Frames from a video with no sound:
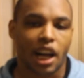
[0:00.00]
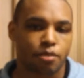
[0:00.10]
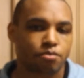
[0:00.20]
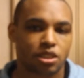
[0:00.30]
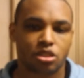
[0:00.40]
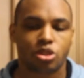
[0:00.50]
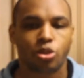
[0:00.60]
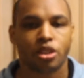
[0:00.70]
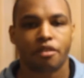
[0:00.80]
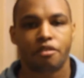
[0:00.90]
I'm just
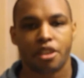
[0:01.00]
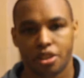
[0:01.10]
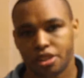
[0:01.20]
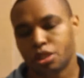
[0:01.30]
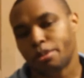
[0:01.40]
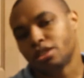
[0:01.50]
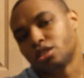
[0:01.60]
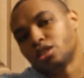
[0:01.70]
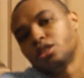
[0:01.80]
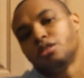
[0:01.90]
doing a very
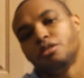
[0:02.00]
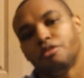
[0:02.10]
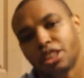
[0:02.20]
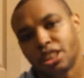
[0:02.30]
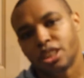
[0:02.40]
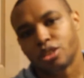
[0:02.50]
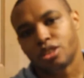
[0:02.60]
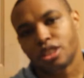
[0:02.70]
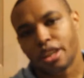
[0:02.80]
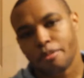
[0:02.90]
special video
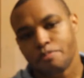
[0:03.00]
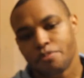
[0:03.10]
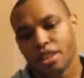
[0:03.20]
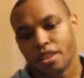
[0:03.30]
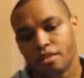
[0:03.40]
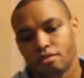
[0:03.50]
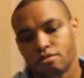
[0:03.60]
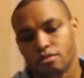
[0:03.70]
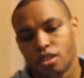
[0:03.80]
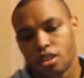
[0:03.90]
today
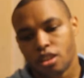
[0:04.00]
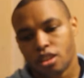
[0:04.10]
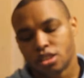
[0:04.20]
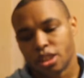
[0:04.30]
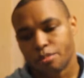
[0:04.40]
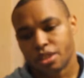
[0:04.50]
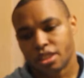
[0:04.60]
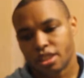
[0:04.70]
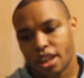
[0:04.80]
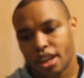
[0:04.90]

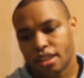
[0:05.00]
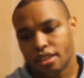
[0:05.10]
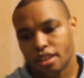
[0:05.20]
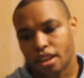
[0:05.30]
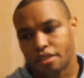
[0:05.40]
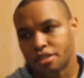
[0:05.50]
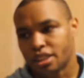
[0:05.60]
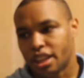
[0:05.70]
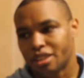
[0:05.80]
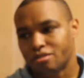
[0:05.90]
something that I
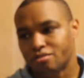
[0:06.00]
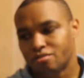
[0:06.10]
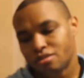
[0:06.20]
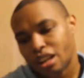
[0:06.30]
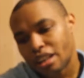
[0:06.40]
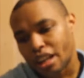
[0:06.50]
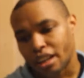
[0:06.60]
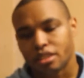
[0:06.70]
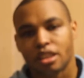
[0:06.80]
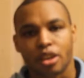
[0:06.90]
feel like I,
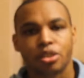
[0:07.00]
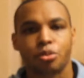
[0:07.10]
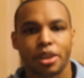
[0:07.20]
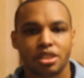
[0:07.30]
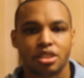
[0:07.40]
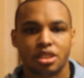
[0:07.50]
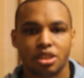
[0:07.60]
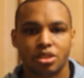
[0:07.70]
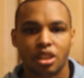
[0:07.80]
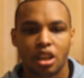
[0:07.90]
I, couldn't wait to
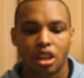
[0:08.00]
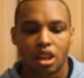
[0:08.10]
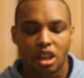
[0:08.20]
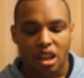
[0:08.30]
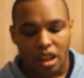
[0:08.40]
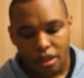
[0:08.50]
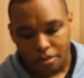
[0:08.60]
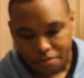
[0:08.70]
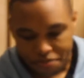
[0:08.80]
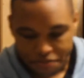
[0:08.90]
do.
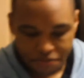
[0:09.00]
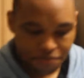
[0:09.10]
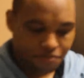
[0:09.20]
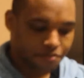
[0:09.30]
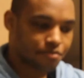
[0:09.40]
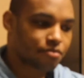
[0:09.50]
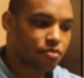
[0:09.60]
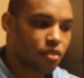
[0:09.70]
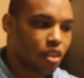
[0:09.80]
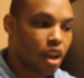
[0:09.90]
Um,
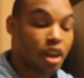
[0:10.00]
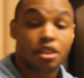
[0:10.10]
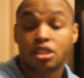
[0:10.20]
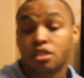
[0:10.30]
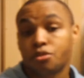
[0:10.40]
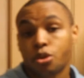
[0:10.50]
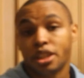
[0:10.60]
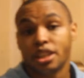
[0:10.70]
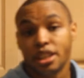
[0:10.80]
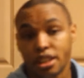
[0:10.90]
and this is for
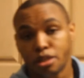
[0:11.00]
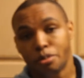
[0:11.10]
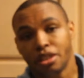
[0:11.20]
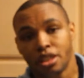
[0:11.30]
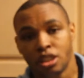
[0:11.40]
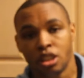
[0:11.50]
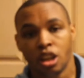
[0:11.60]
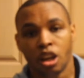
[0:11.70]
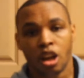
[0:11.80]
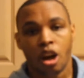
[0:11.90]
the ESPN
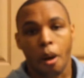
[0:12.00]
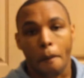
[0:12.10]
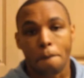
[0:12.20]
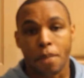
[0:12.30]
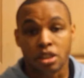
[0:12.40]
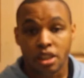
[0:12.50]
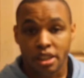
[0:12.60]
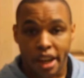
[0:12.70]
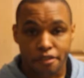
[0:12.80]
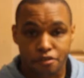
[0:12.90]
Monday
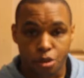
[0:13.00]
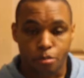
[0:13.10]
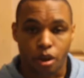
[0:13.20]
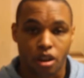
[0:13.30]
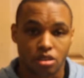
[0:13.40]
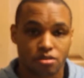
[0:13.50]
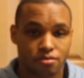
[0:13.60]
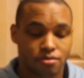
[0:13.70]
Night Football.